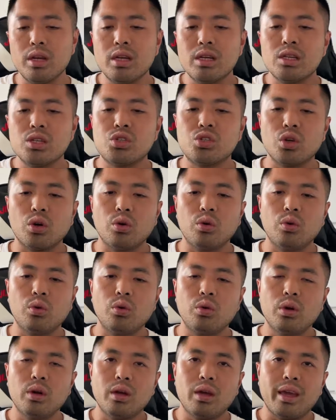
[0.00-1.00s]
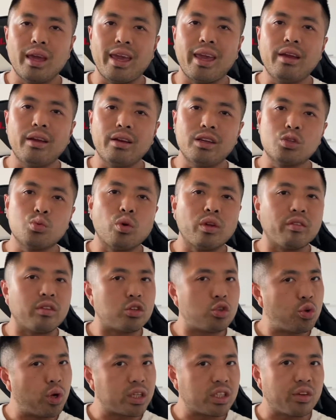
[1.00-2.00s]
So here is one of the
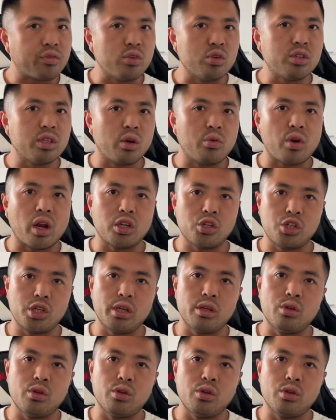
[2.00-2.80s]
tricks of using Regi.